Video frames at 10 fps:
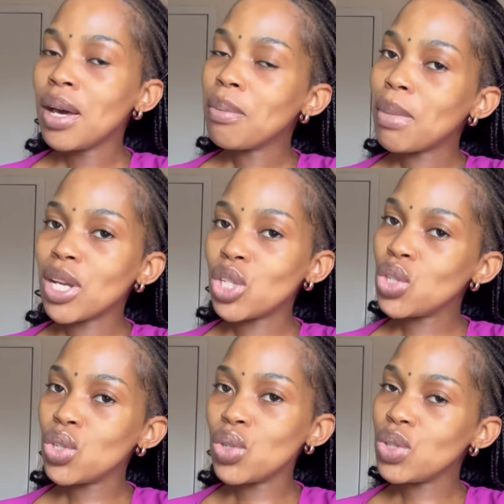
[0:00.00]
my
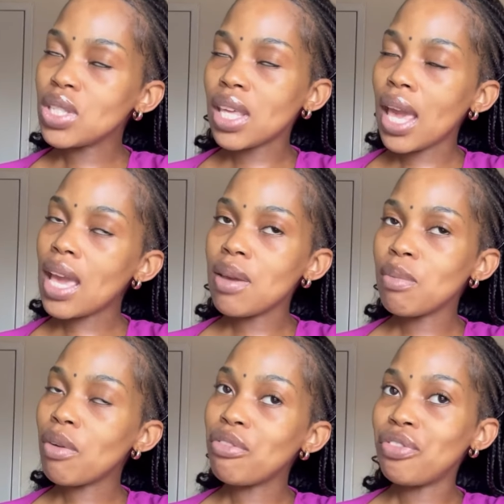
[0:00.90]
shoes came
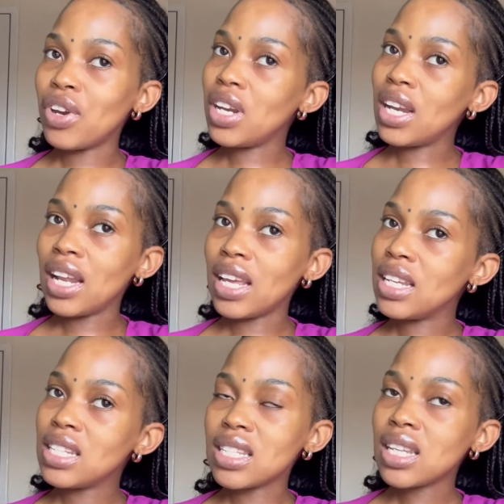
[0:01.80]
very
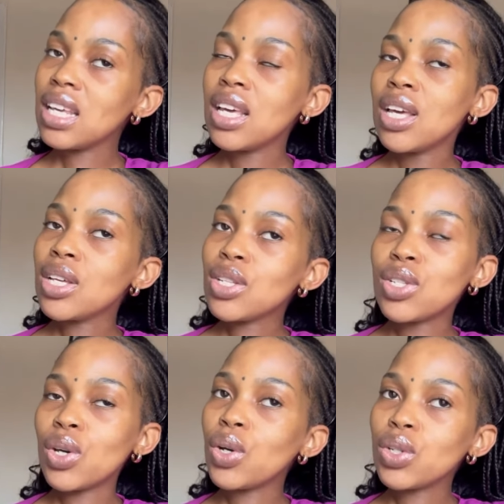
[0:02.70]
late
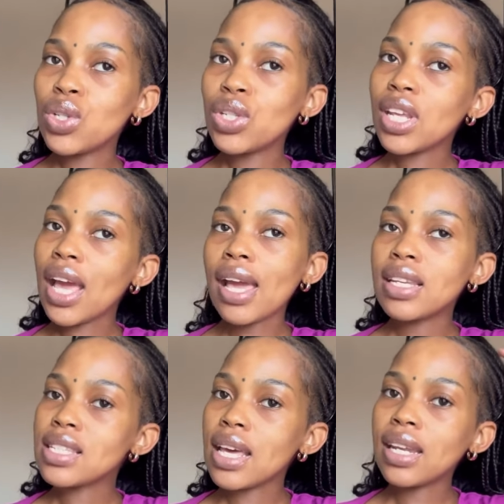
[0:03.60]
so today i
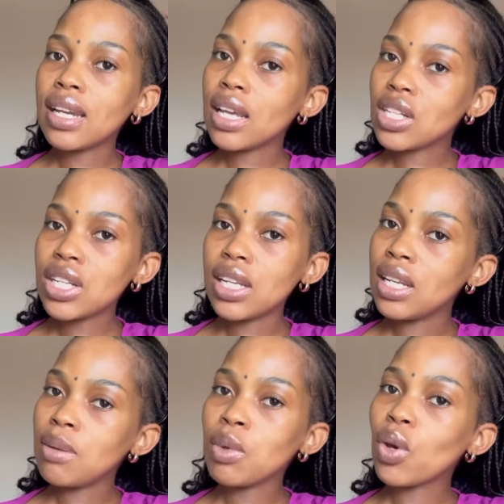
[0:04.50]
decided actually
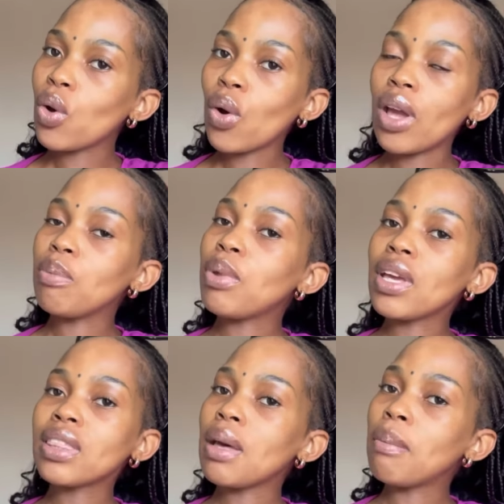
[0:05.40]
let me go and
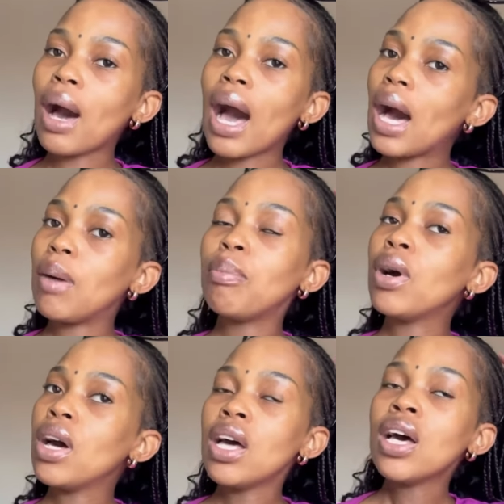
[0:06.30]
pick them up
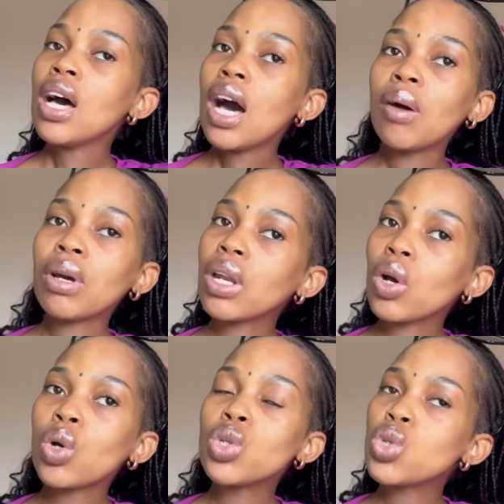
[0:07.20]
i'm gonna
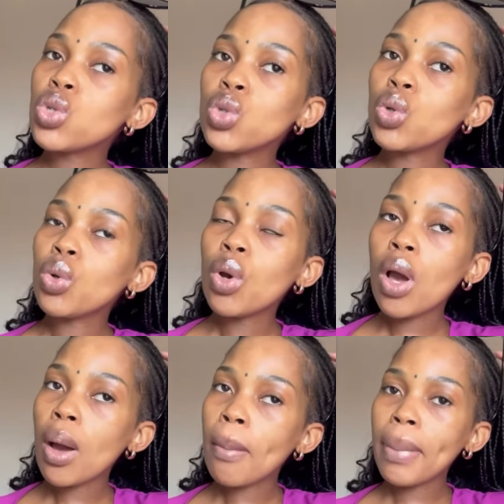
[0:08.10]
go to
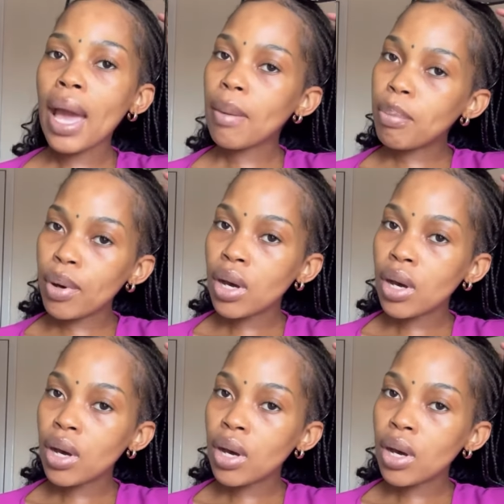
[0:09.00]
pep